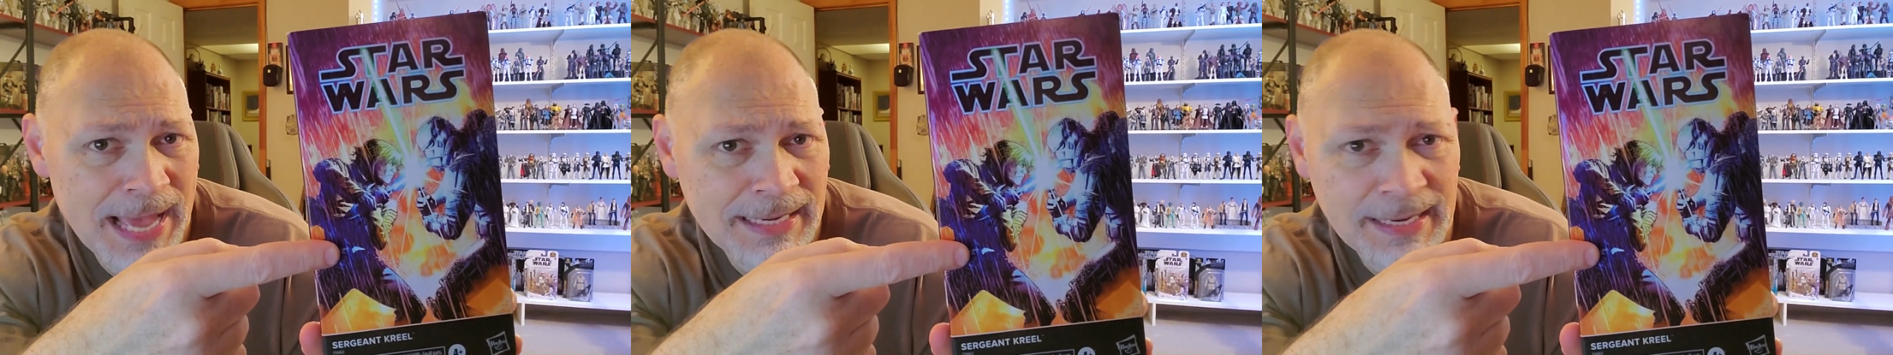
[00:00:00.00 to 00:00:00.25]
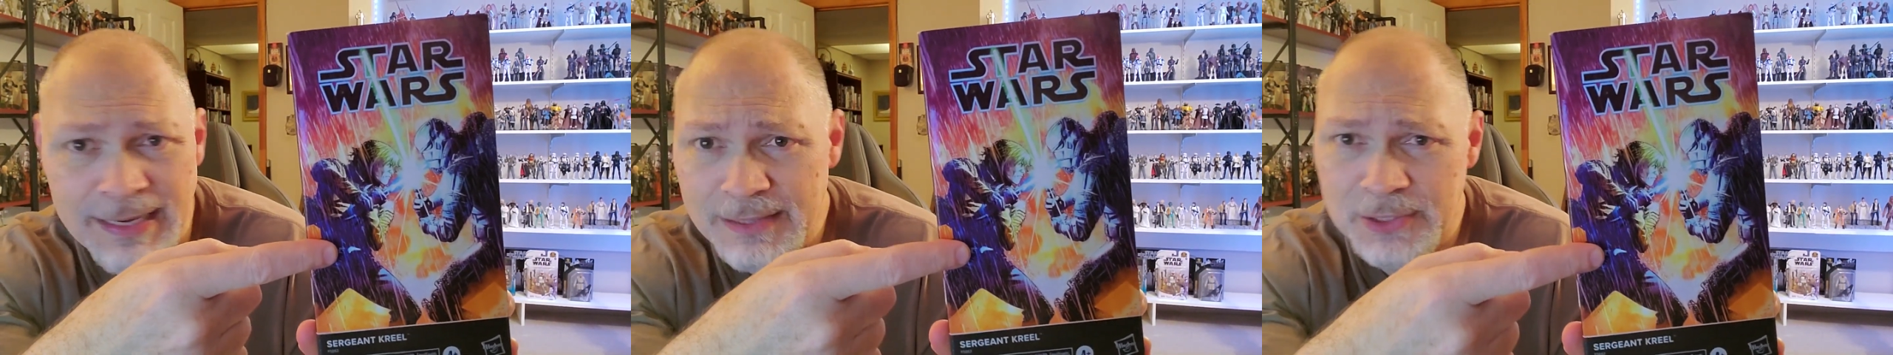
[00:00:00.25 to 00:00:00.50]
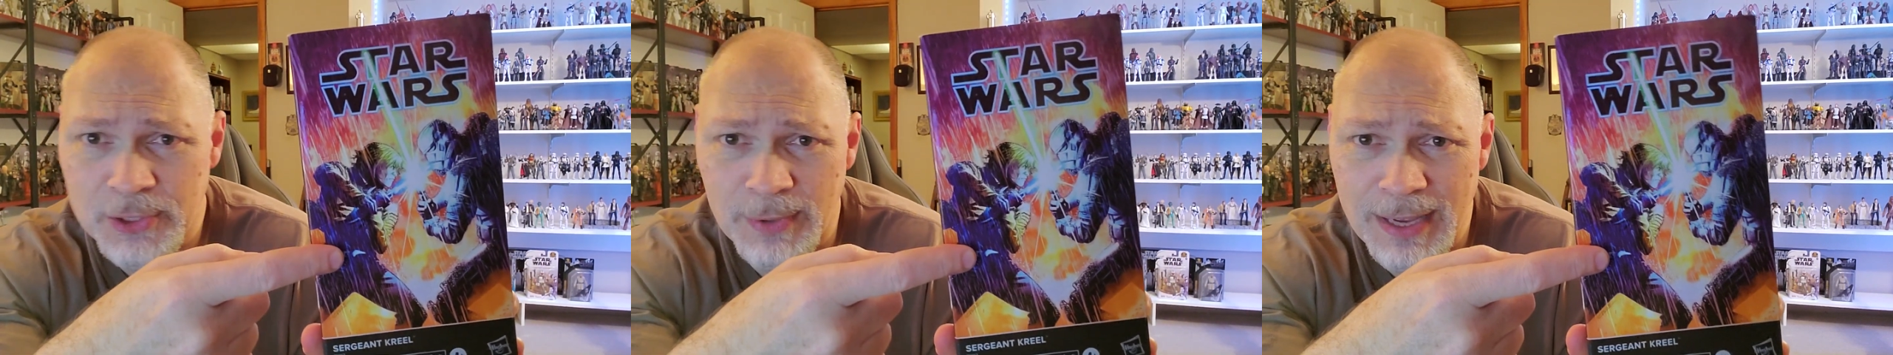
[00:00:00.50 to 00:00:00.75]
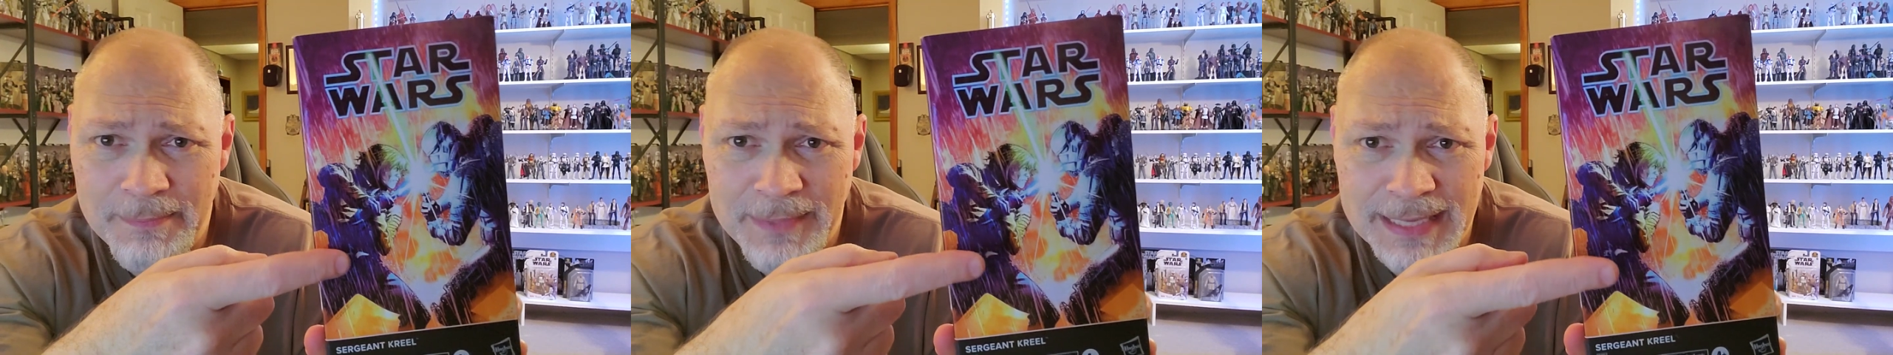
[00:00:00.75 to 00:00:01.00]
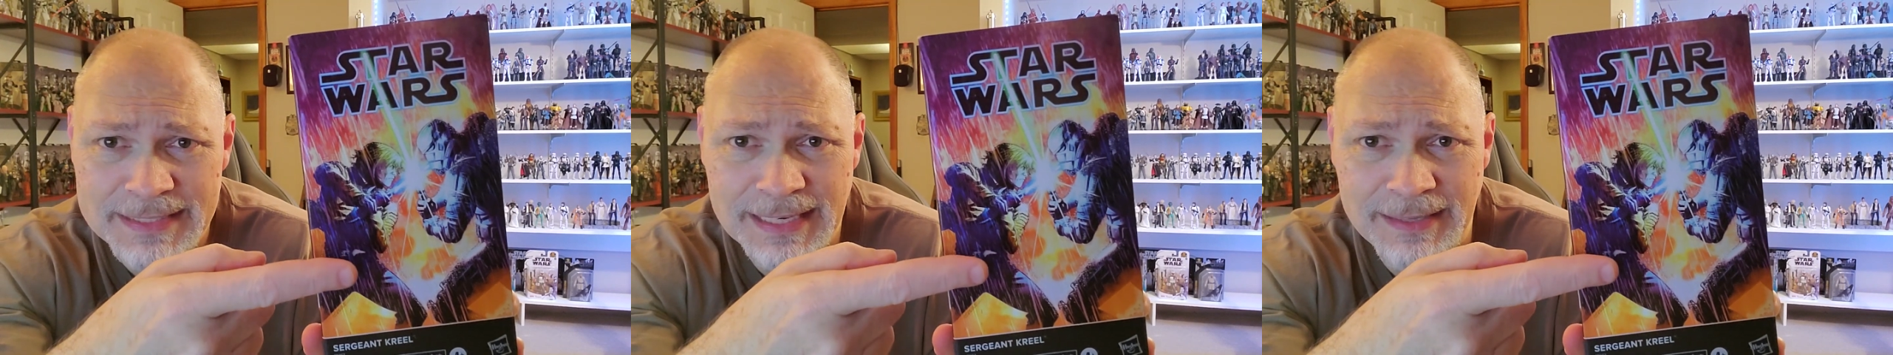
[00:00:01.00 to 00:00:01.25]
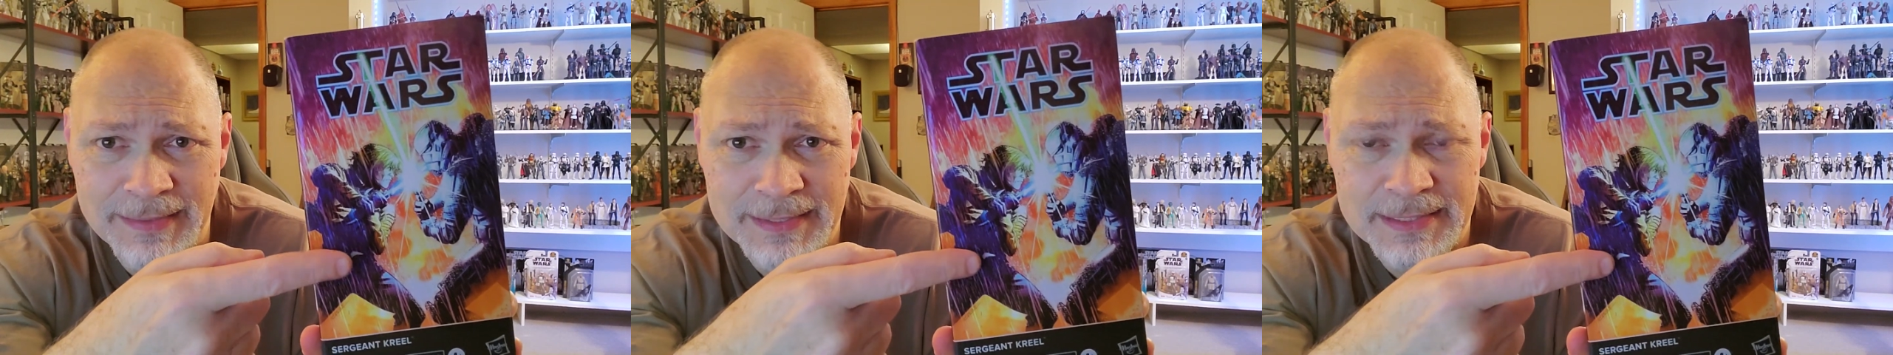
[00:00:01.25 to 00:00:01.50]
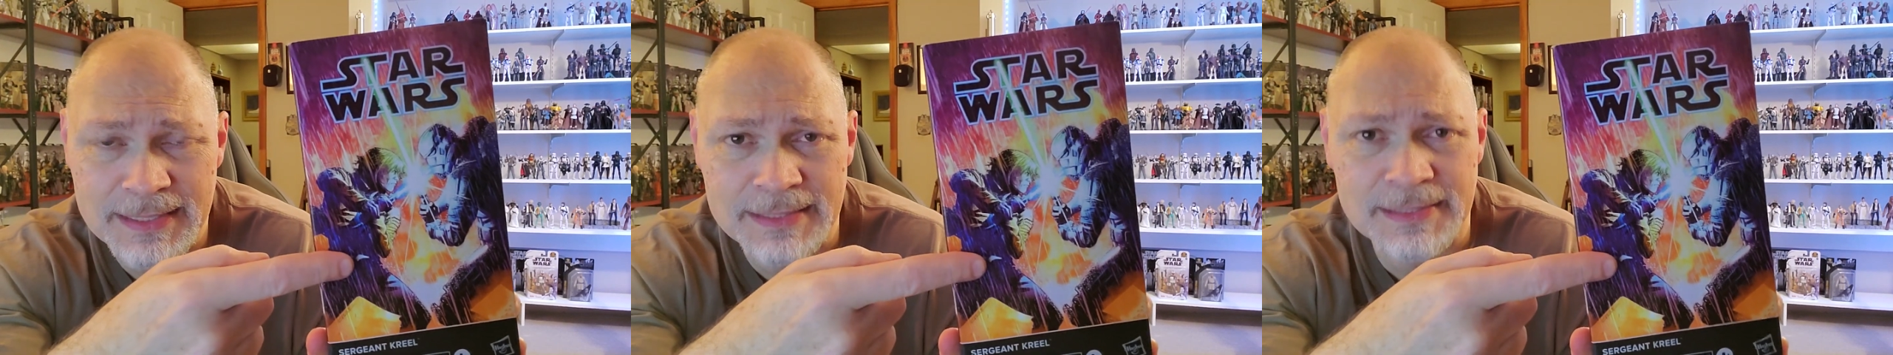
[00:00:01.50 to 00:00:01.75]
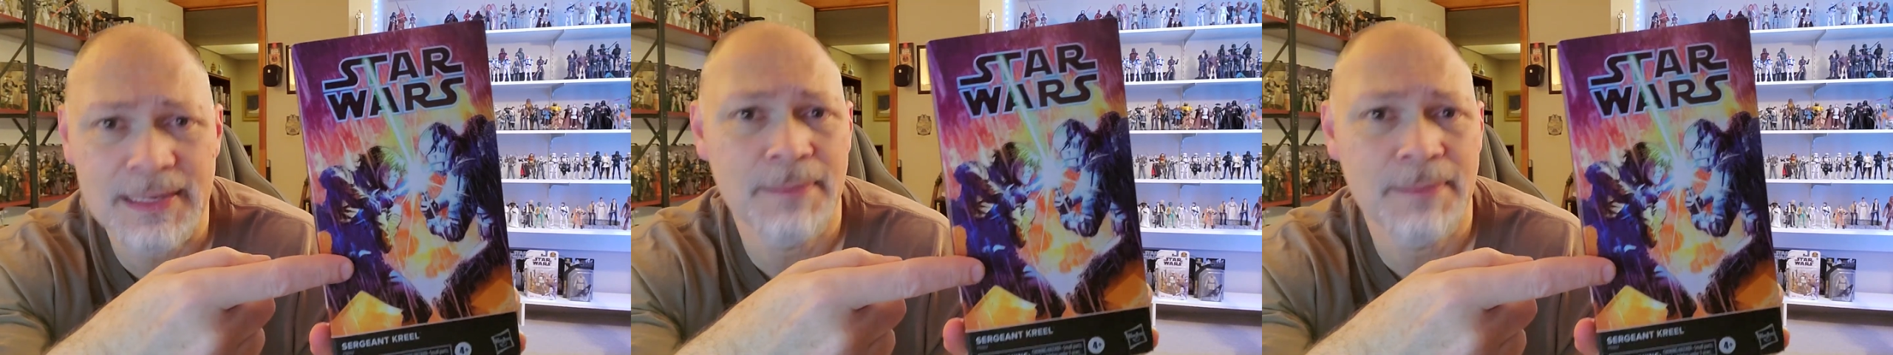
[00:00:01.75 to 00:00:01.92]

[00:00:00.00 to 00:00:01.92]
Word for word: battling, so I'm guessing this is